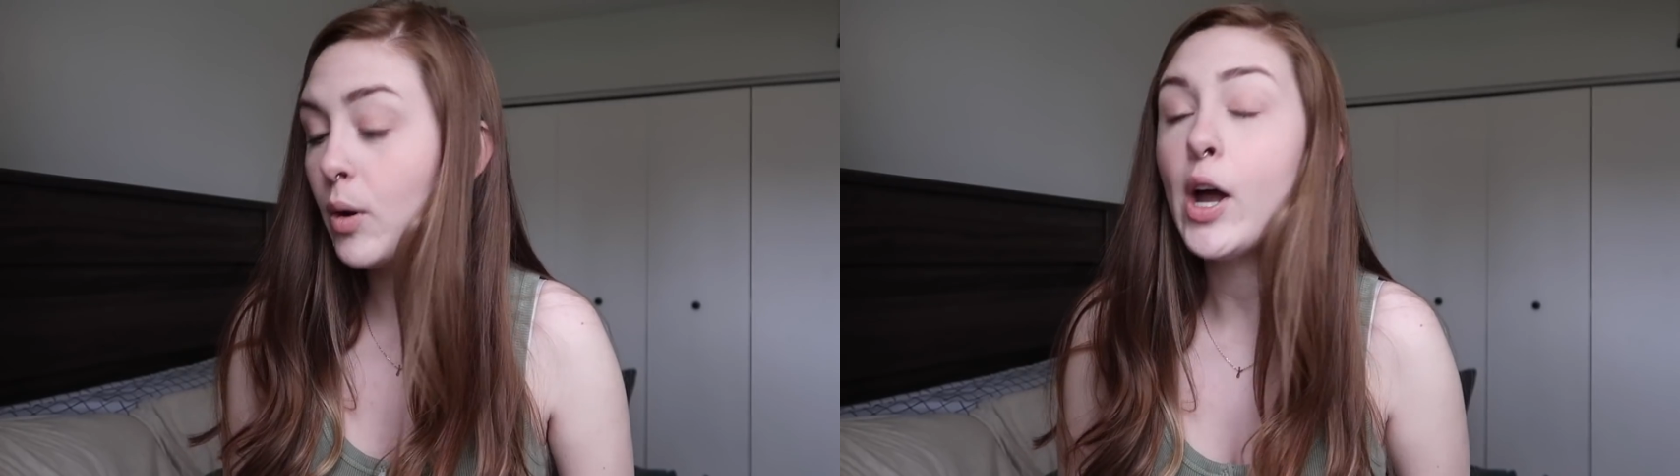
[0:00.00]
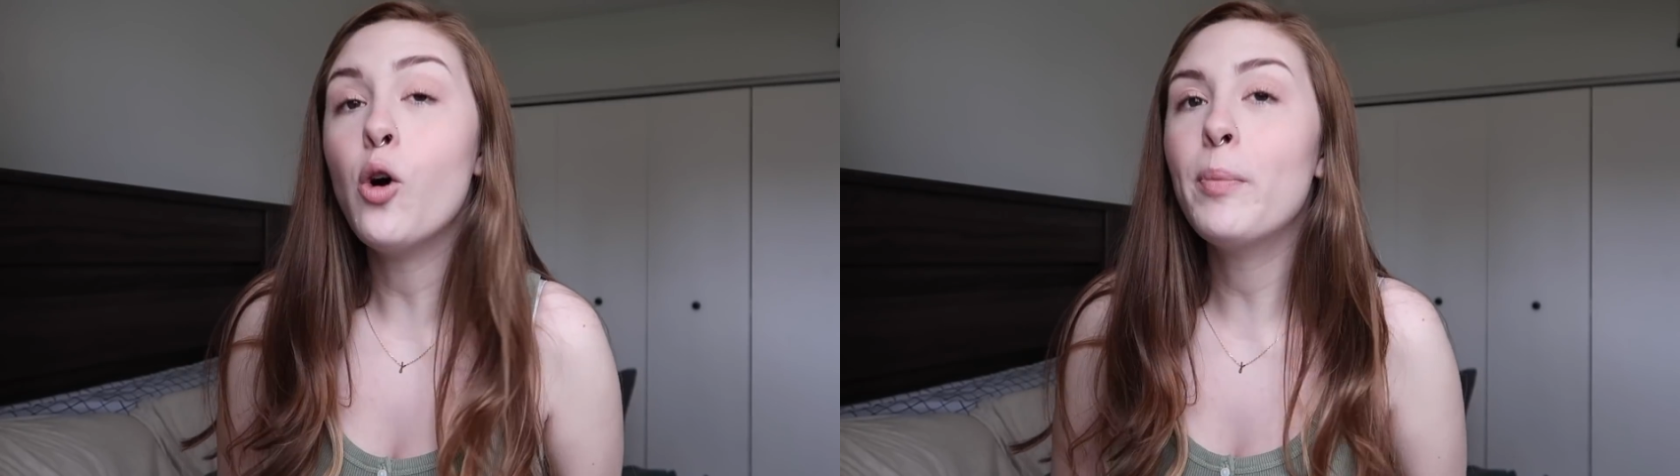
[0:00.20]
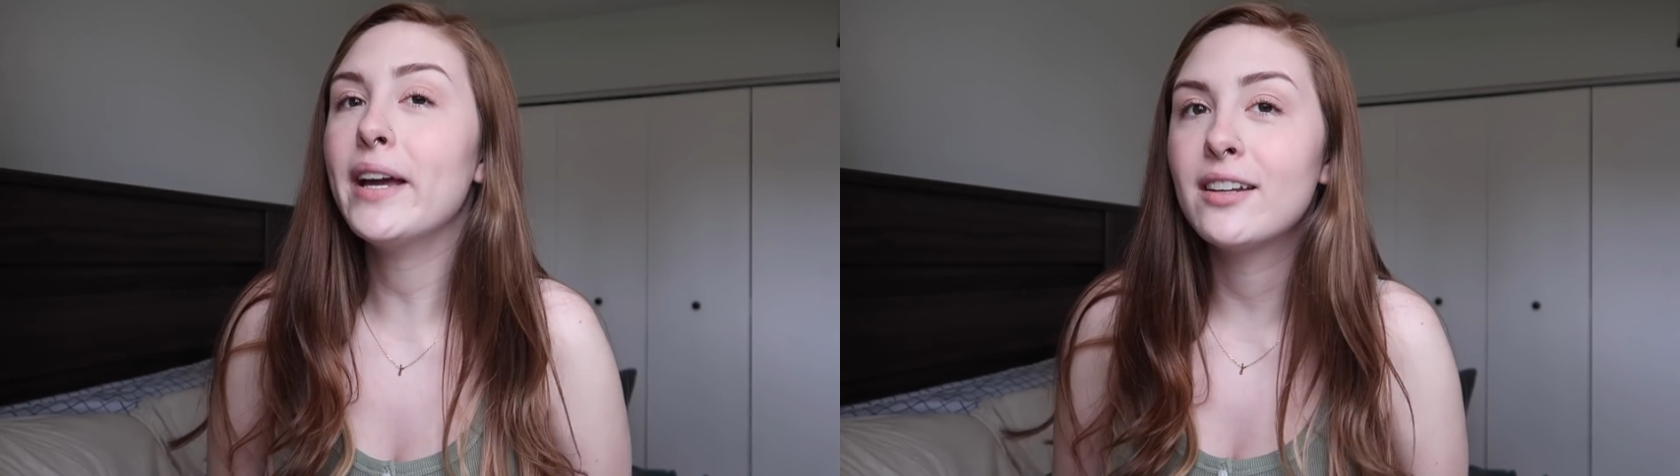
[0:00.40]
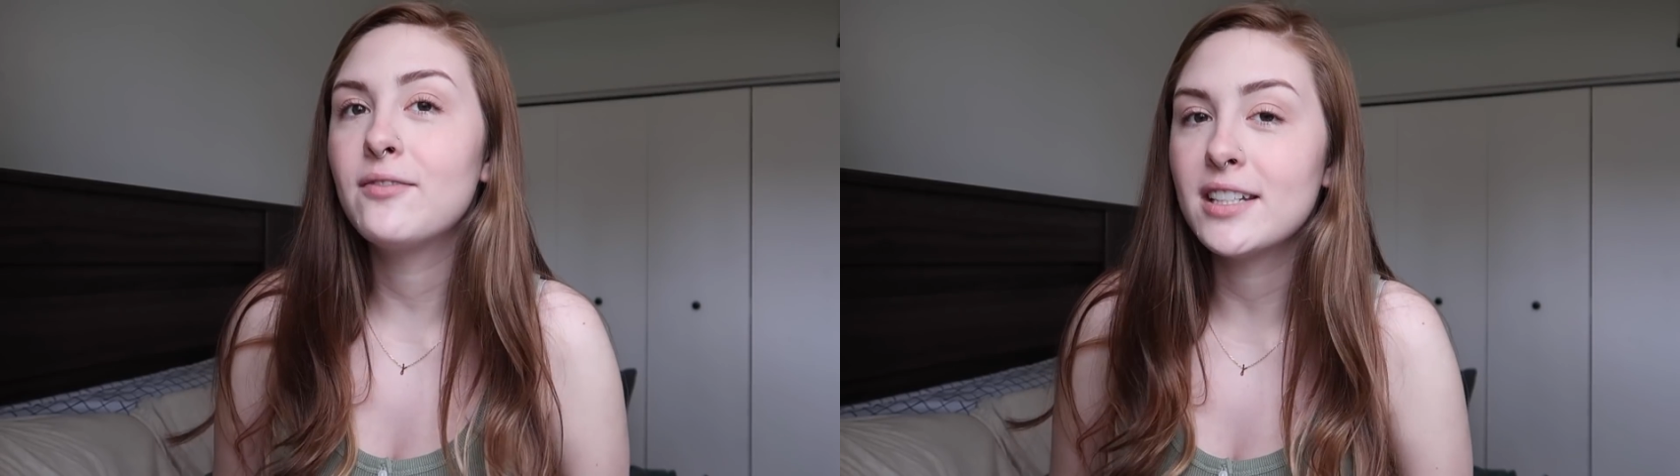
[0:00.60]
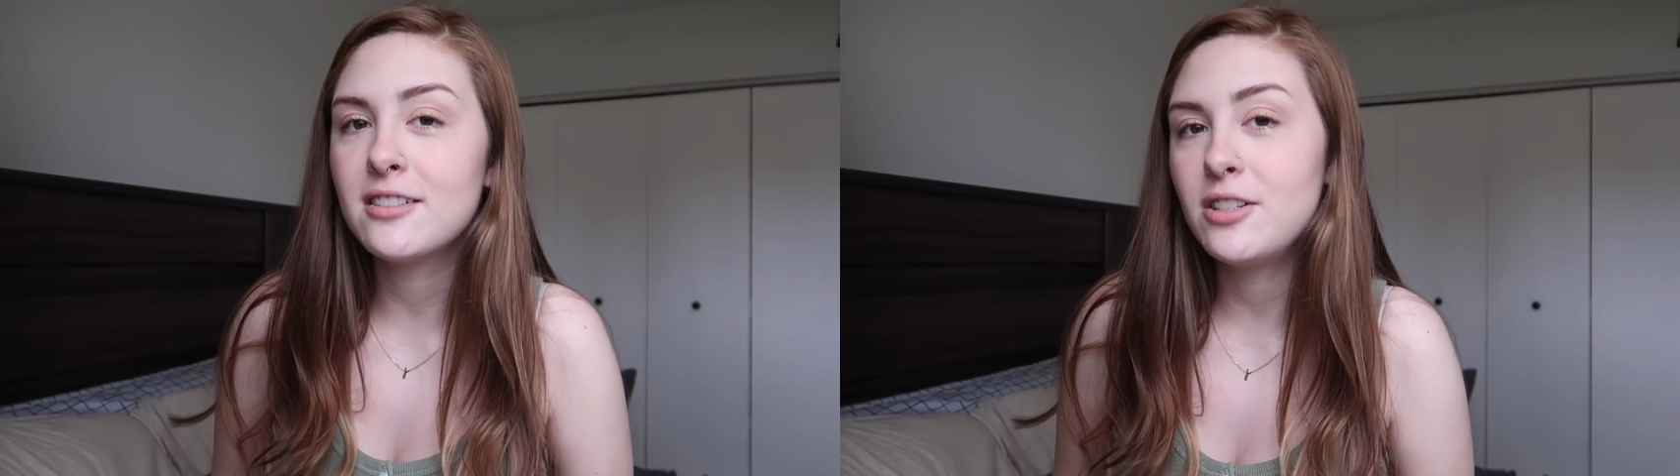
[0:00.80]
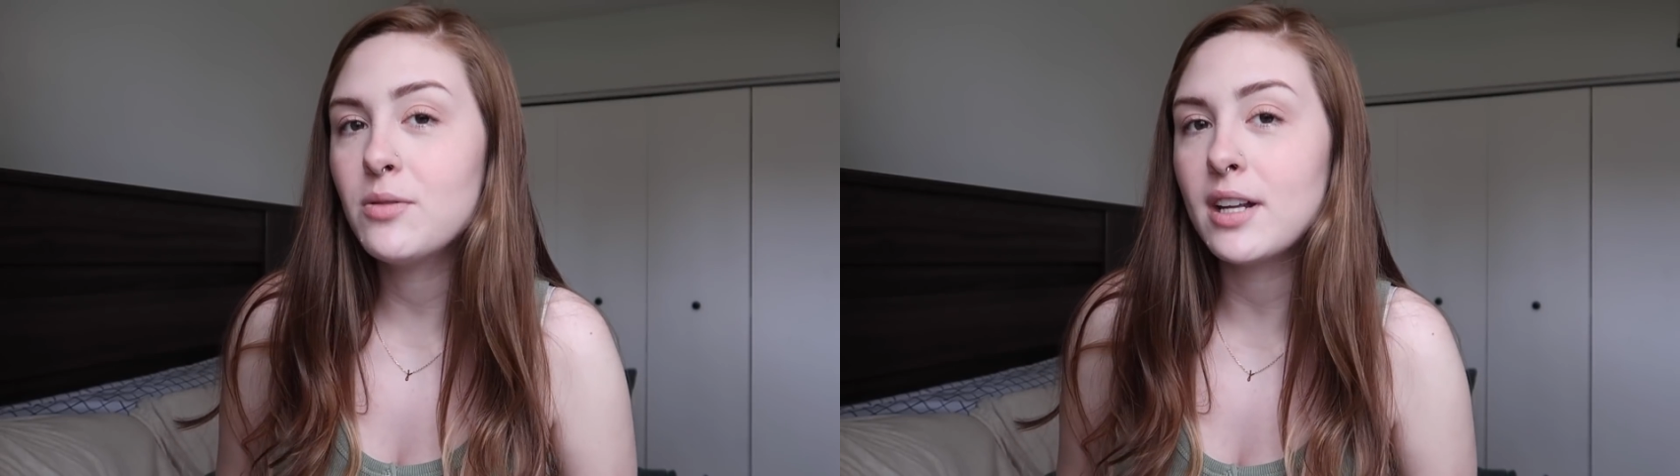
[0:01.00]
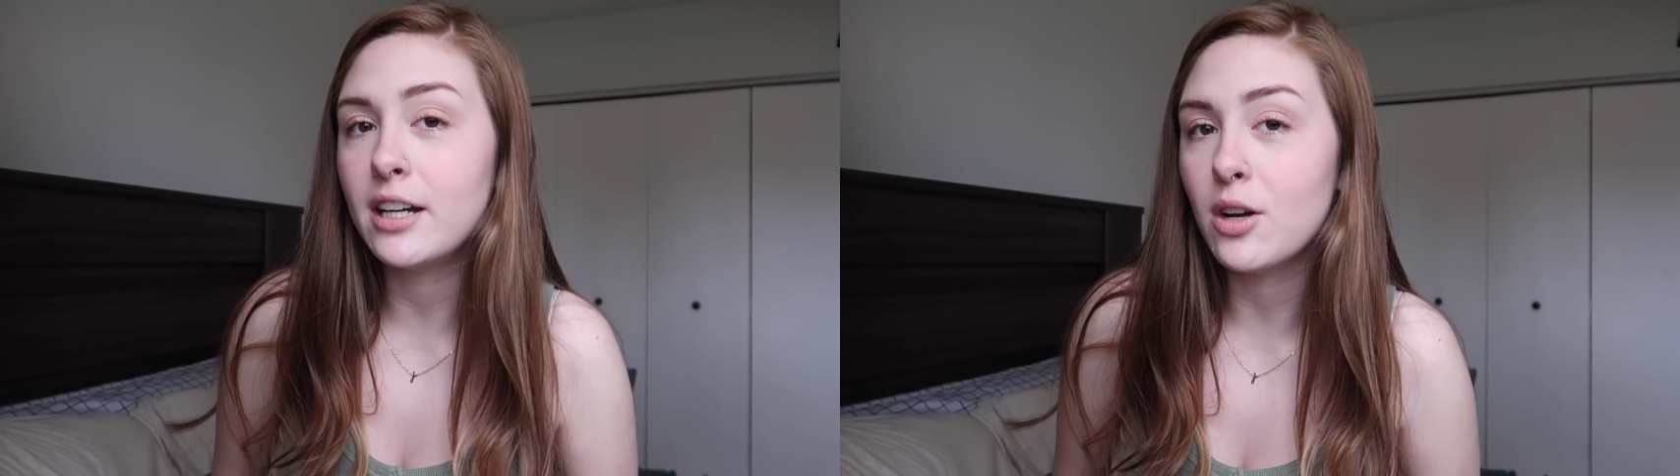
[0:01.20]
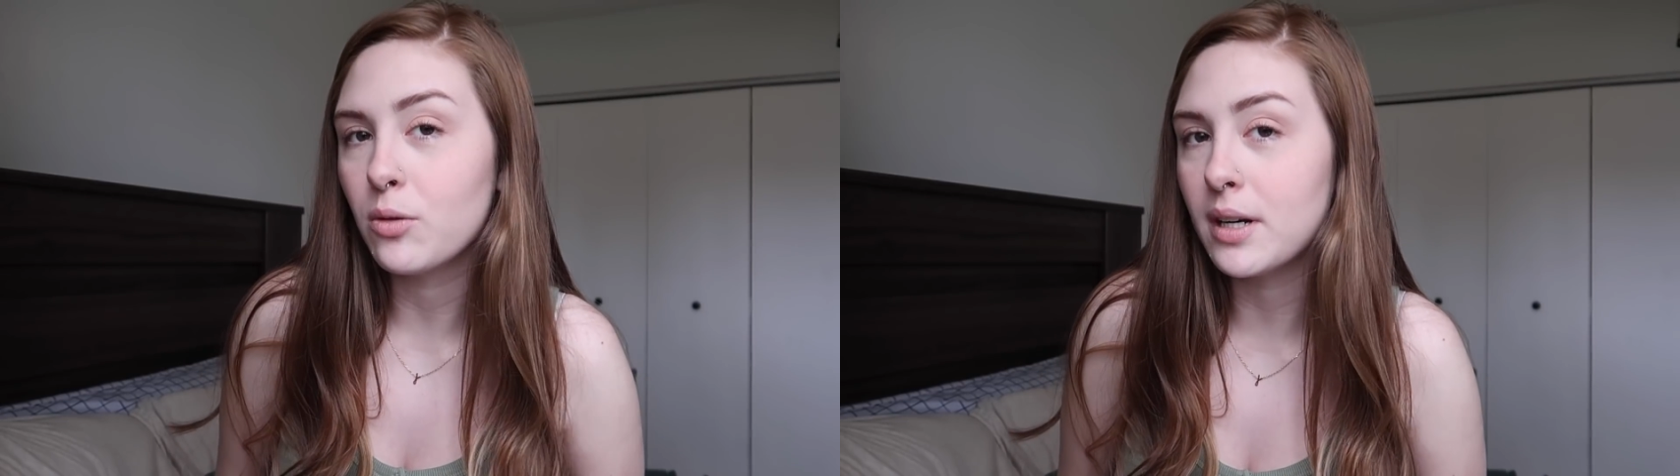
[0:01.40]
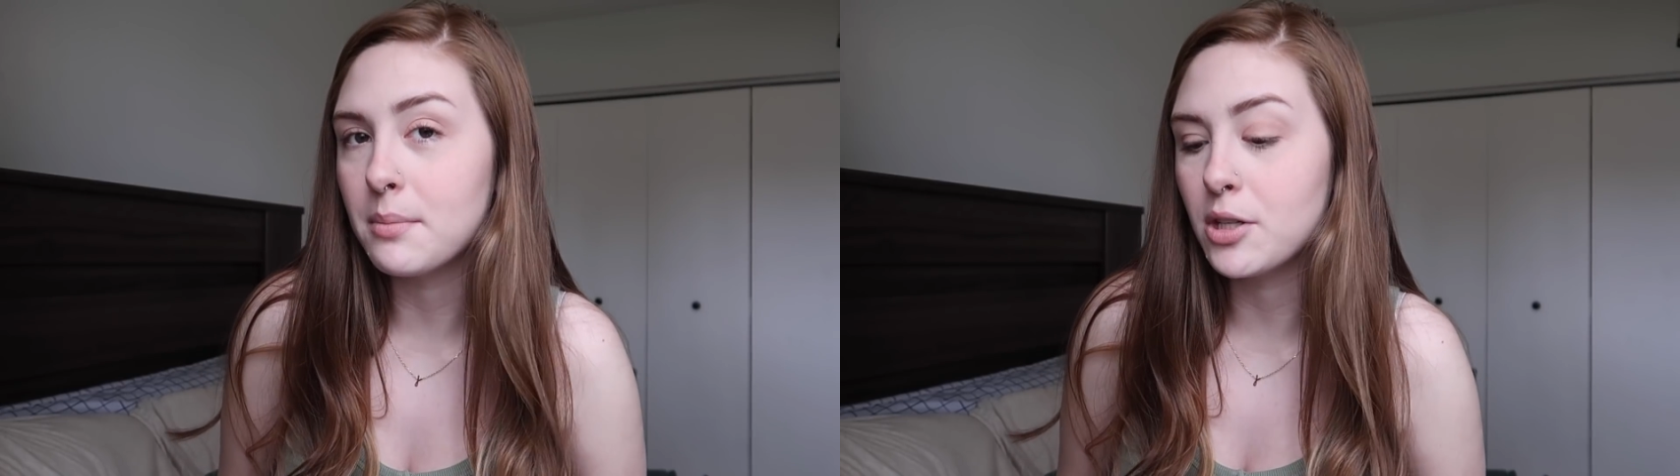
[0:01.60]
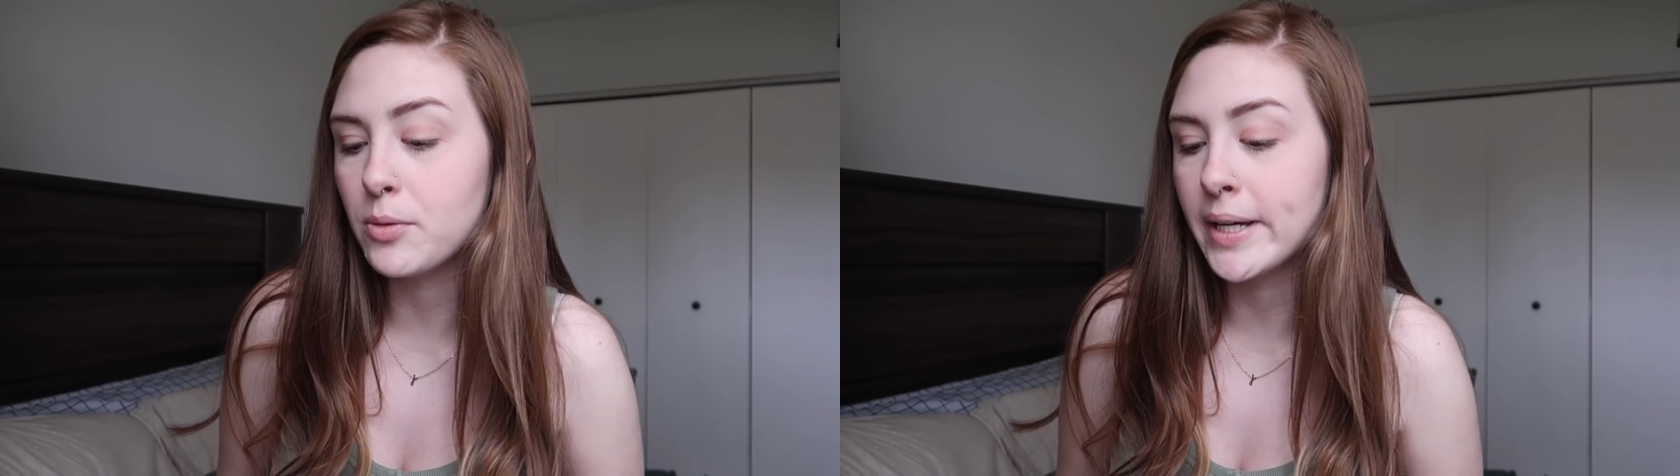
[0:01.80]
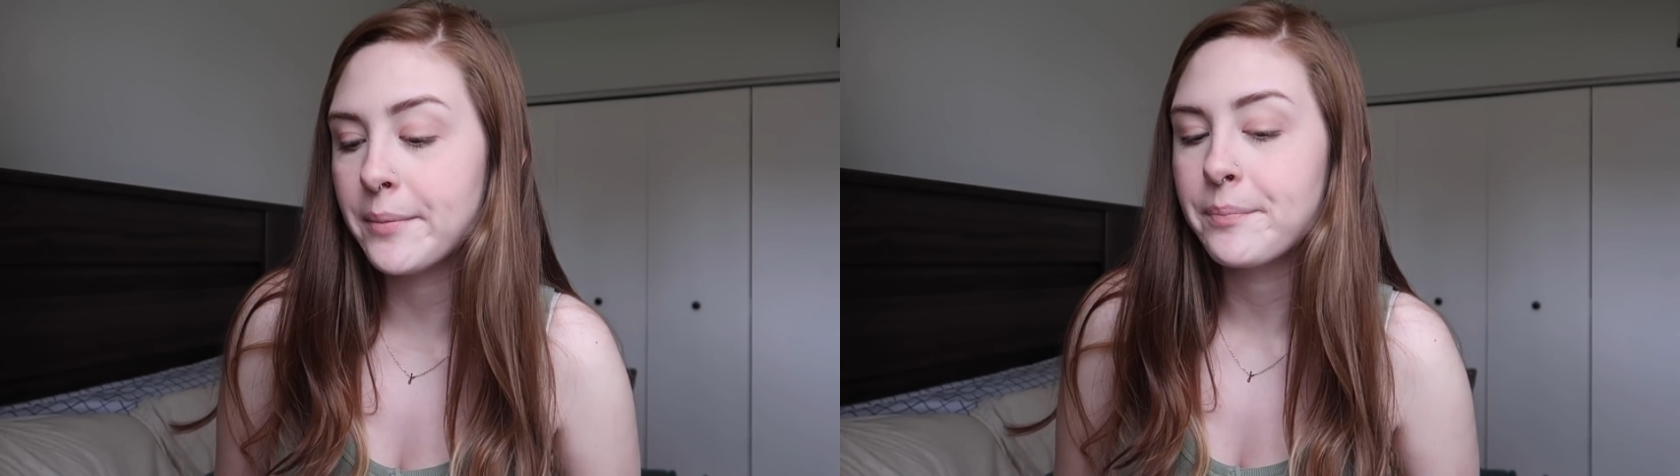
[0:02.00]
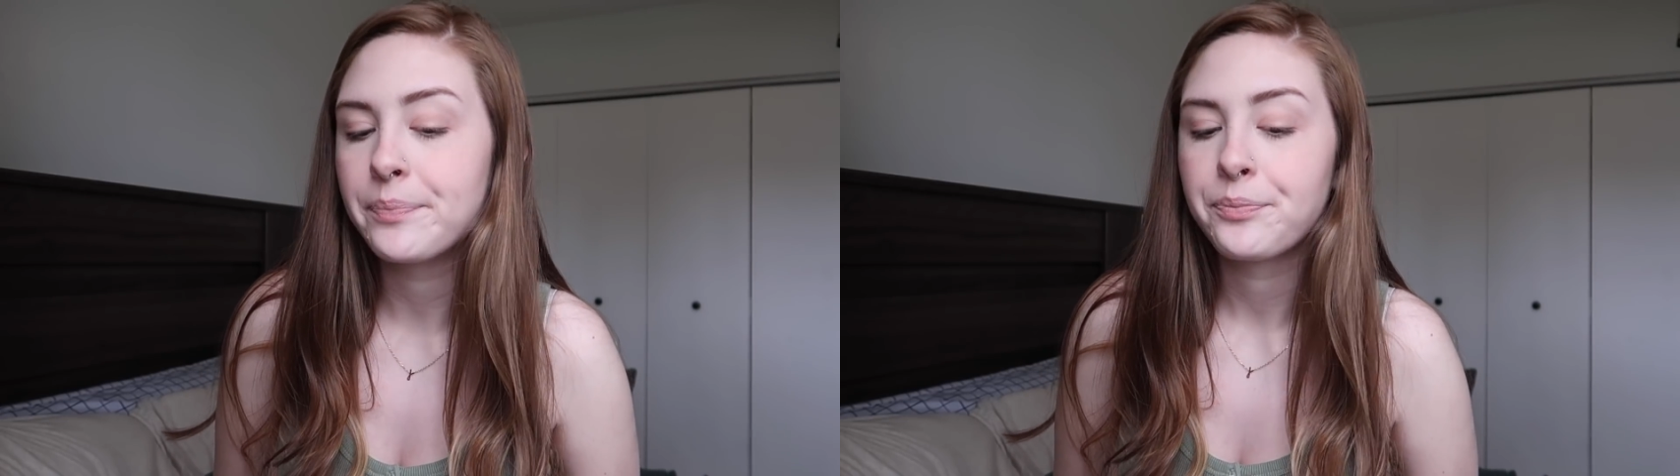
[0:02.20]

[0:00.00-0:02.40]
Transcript: So I hope I convinced you that I know what I'm doing,